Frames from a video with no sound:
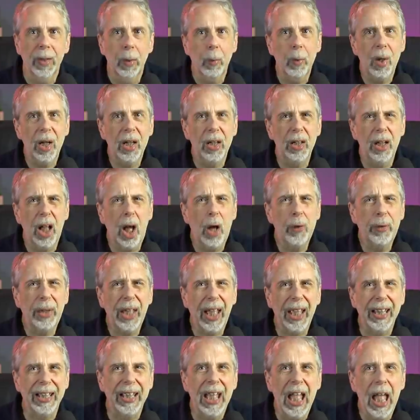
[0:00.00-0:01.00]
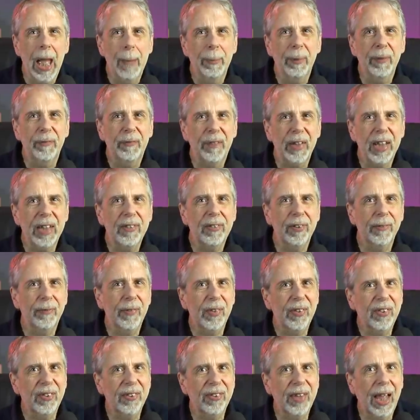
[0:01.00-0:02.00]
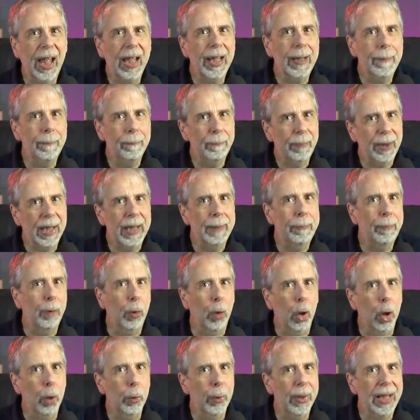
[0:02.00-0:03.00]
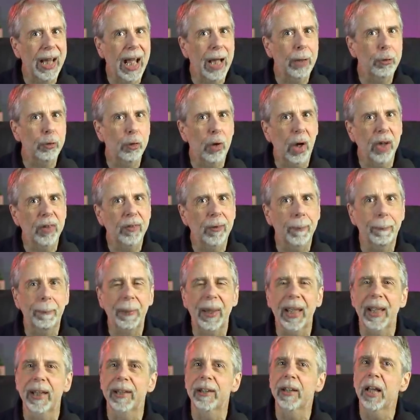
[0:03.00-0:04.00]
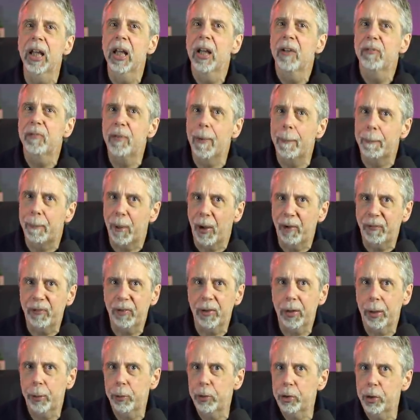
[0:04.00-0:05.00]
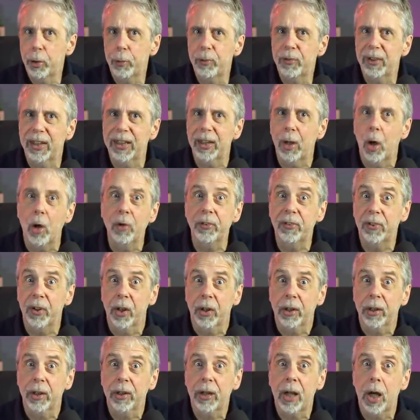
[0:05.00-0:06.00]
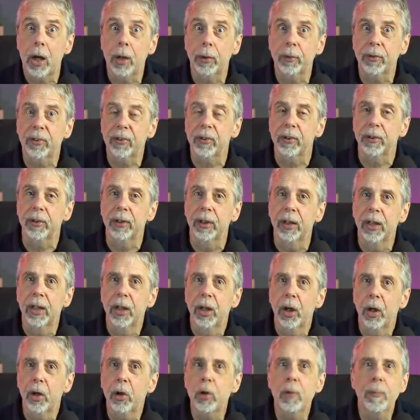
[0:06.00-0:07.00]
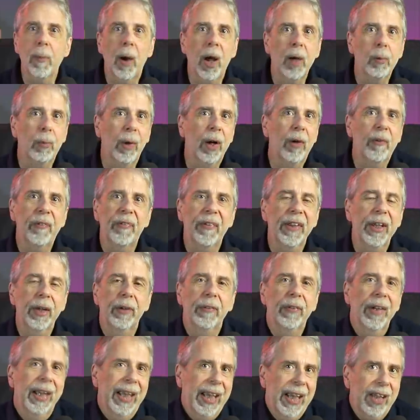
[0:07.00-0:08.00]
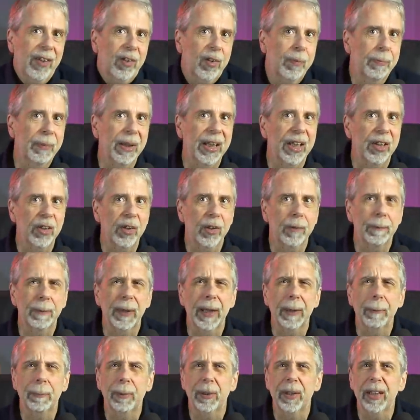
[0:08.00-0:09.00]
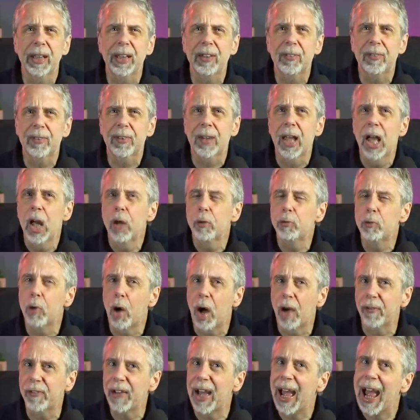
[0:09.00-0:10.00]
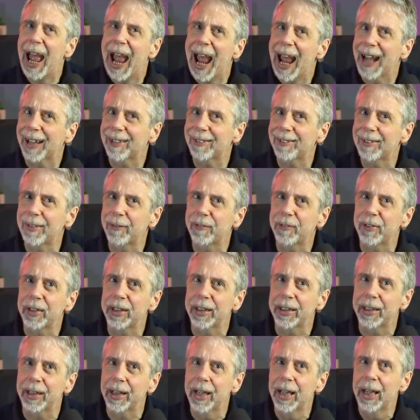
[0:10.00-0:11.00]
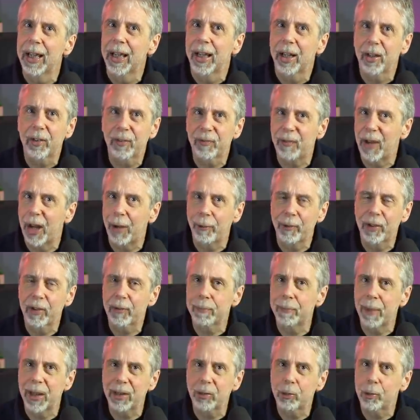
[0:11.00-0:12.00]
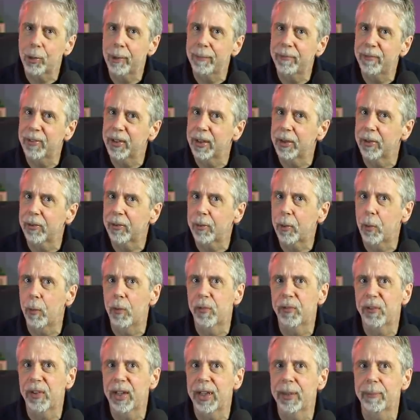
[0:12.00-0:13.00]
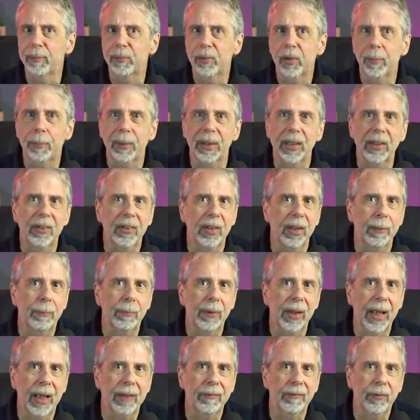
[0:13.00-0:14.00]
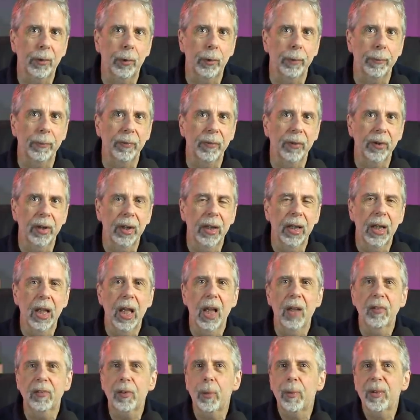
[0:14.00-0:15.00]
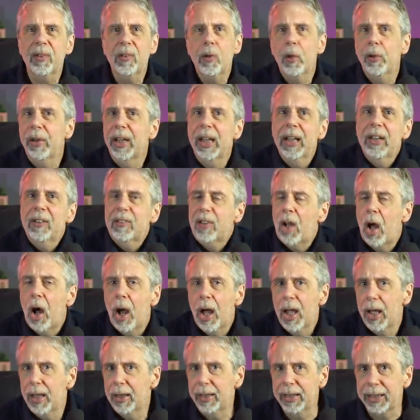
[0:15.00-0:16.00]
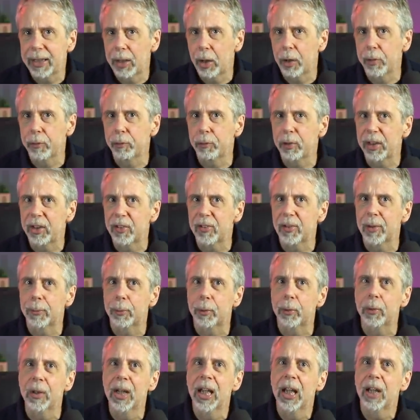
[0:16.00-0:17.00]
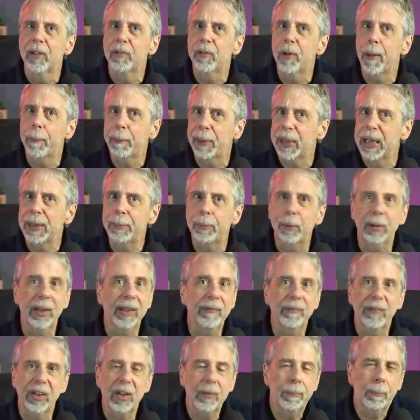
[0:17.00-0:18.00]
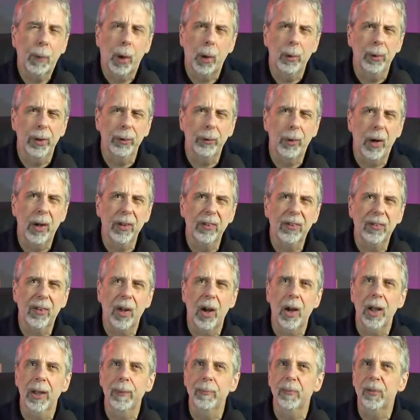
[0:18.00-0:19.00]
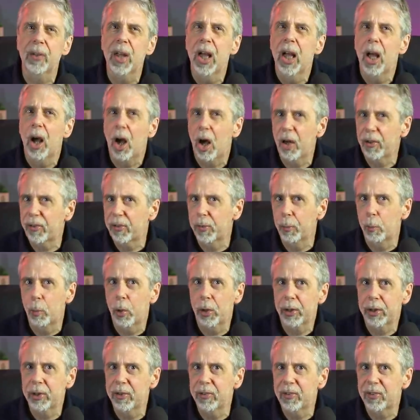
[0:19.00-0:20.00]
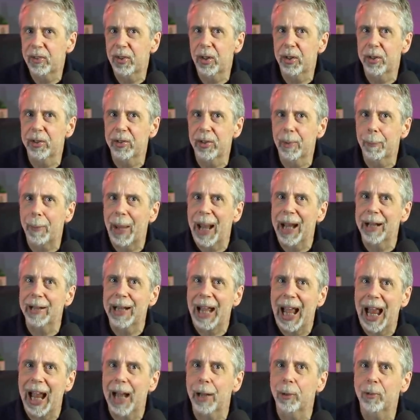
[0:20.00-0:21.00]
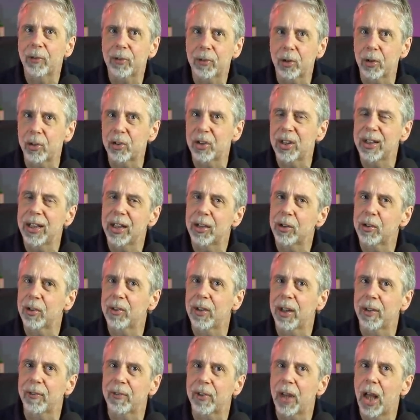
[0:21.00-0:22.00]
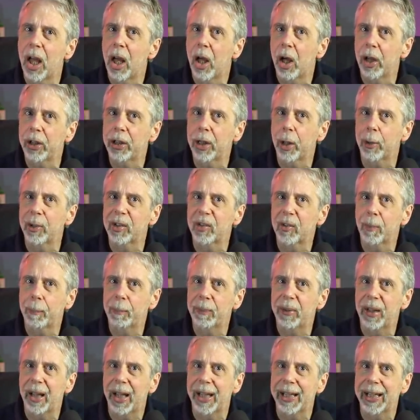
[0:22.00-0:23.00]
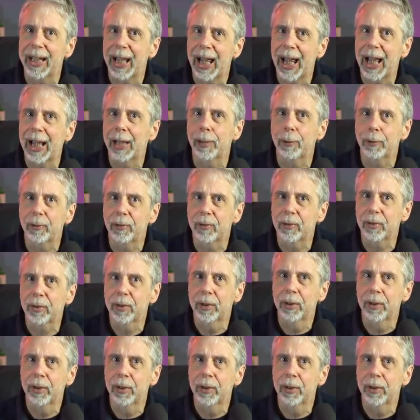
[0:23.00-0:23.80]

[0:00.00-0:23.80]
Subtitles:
Well, okay, but these are the same people who are now trying to pin the Buffalo shooting on Tucker Carlson, who might well feel that his speech is being policed rather actively, as various mainstream figures call for him to be deplatformed. So it's not entirely unreasonable that people in these polarised times are somewhat concerned about how such initiatives are going to play out.